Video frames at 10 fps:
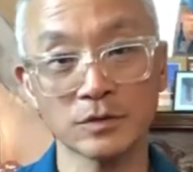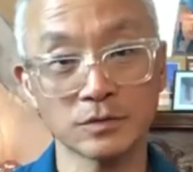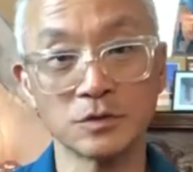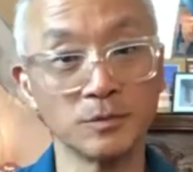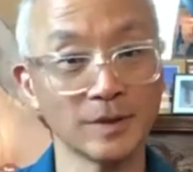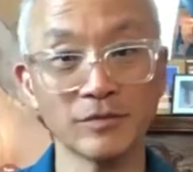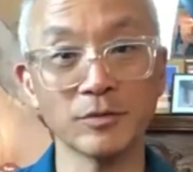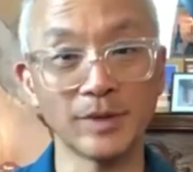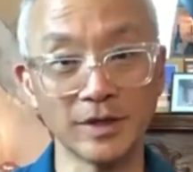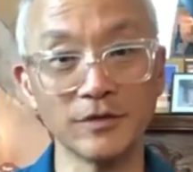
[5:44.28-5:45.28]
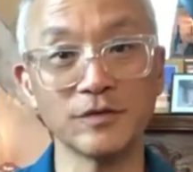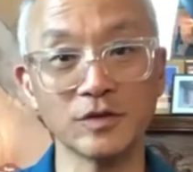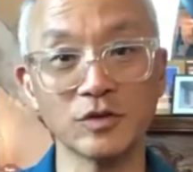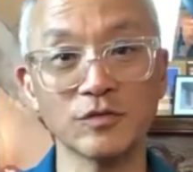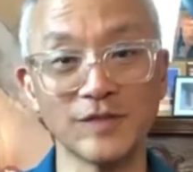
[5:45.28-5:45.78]
to be able to benefit
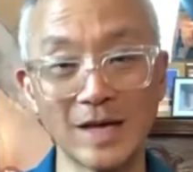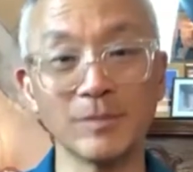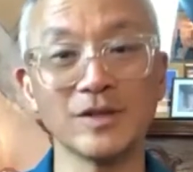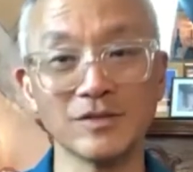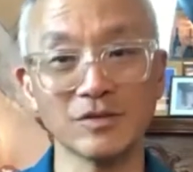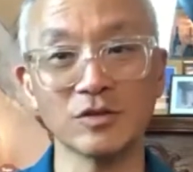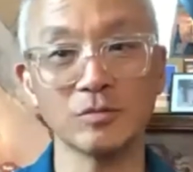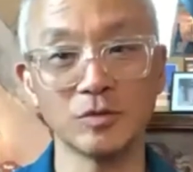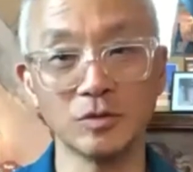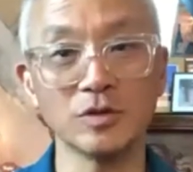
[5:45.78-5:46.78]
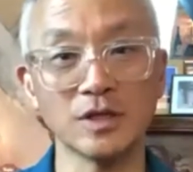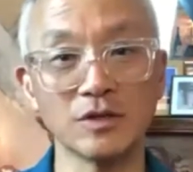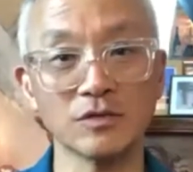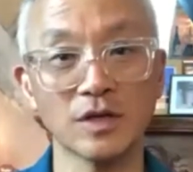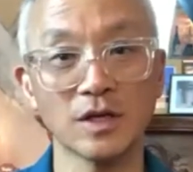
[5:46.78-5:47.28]
families and
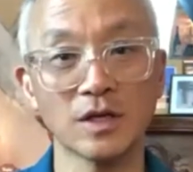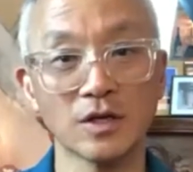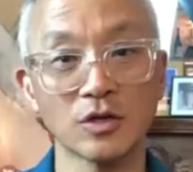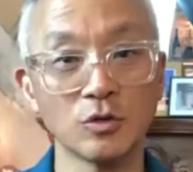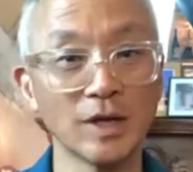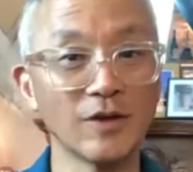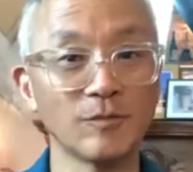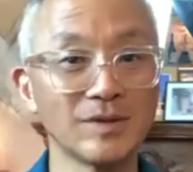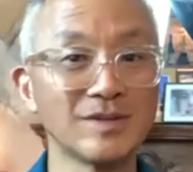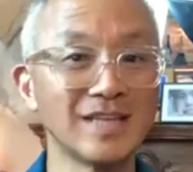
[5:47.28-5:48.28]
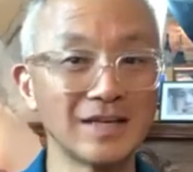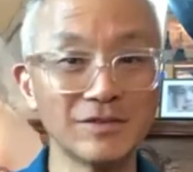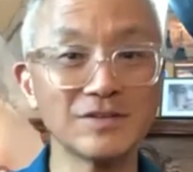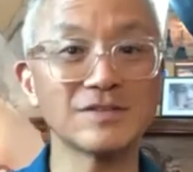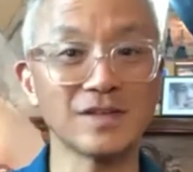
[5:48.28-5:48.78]
communities who have been
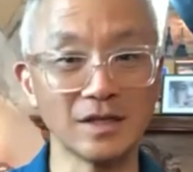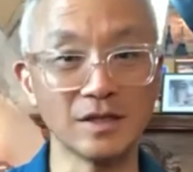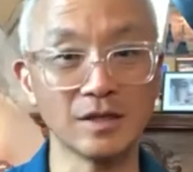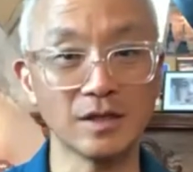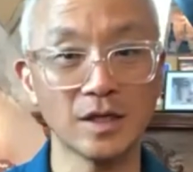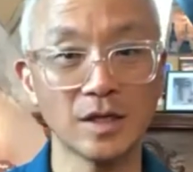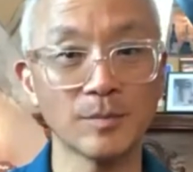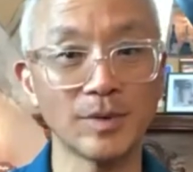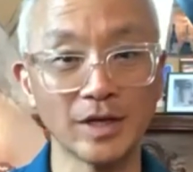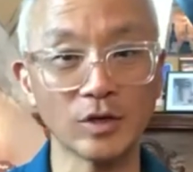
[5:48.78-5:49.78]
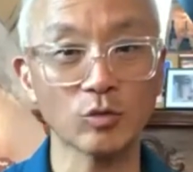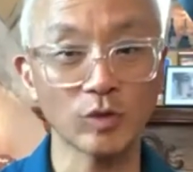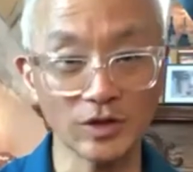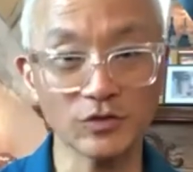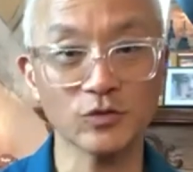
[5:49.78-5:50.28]
devastated by
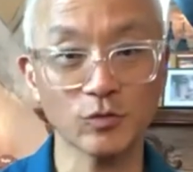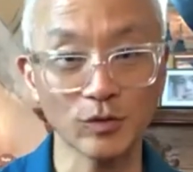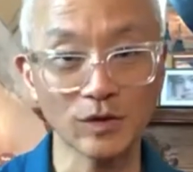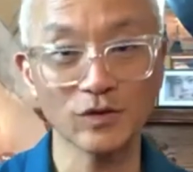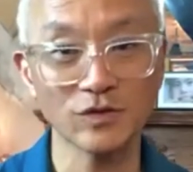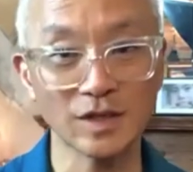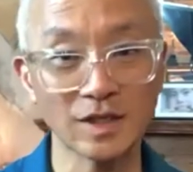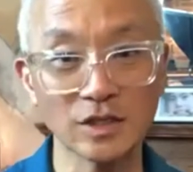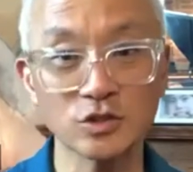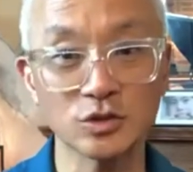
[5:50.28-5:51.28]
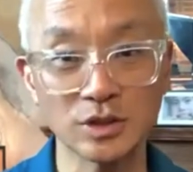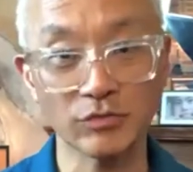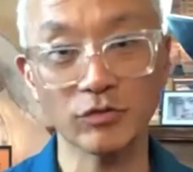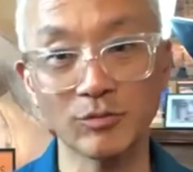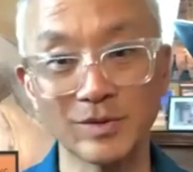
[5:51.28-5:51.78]
arrests for this thing that should
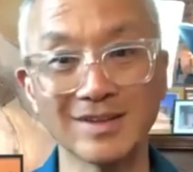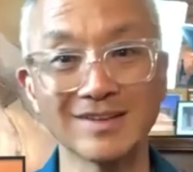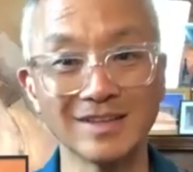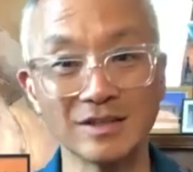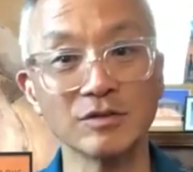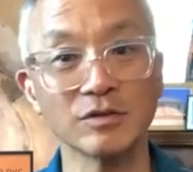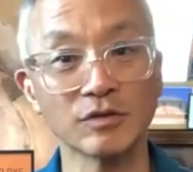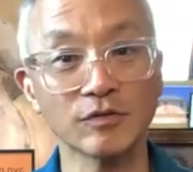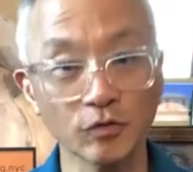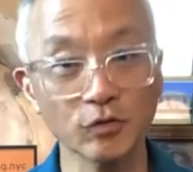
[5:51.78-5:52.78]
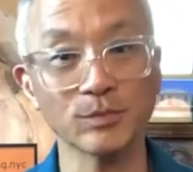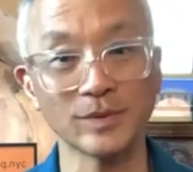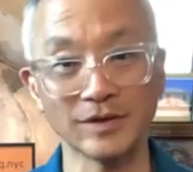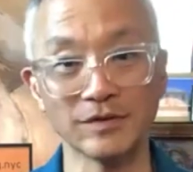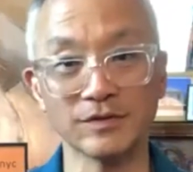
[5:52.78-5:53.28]
never have been illegal in the first
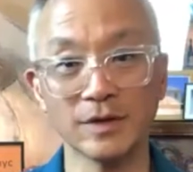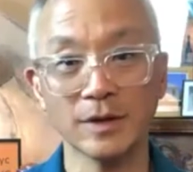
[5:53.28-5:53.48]
place.